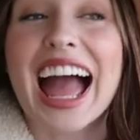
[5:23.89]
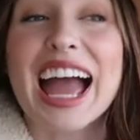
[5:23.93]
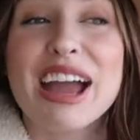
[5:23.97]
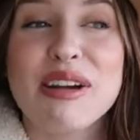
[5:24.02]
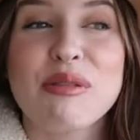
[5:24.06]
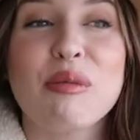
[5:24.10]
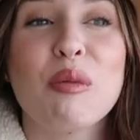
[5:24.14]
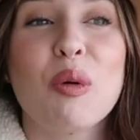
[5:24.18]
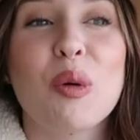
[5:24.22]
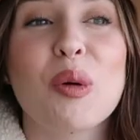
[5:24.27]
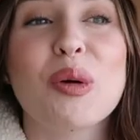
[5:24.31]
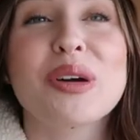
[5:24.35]

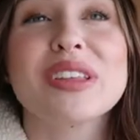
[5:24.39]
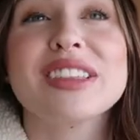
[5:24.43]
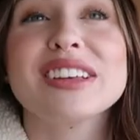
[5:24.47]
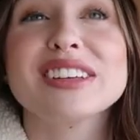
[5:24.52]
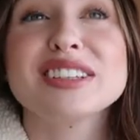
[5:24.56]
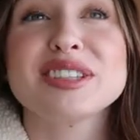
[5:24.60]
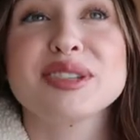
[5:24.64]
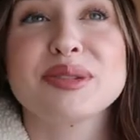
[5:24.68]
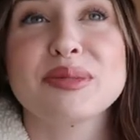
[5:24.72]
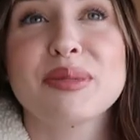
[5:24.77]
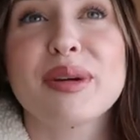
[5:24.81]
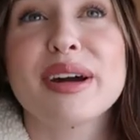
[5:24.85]
I wore
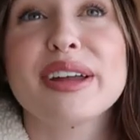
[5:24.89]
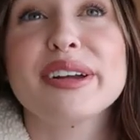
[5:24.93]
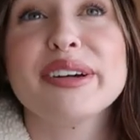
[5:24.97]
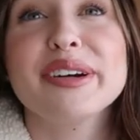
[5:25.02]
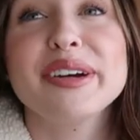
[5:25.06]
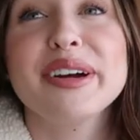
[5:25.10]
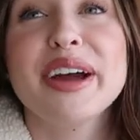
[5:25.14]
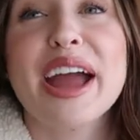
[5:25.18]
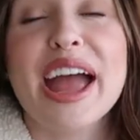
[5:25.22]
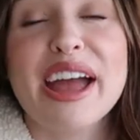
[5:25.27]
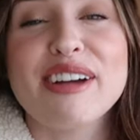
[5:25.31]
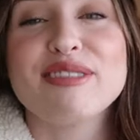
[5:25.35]
this
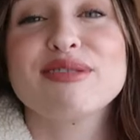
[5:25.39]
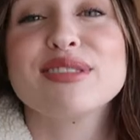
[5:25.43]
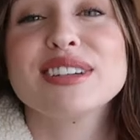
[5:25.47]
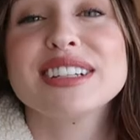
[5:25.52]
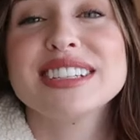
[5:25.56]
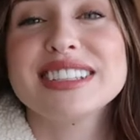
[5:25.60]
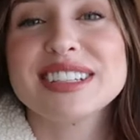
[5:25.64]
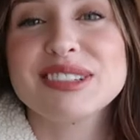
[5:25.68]
sweater every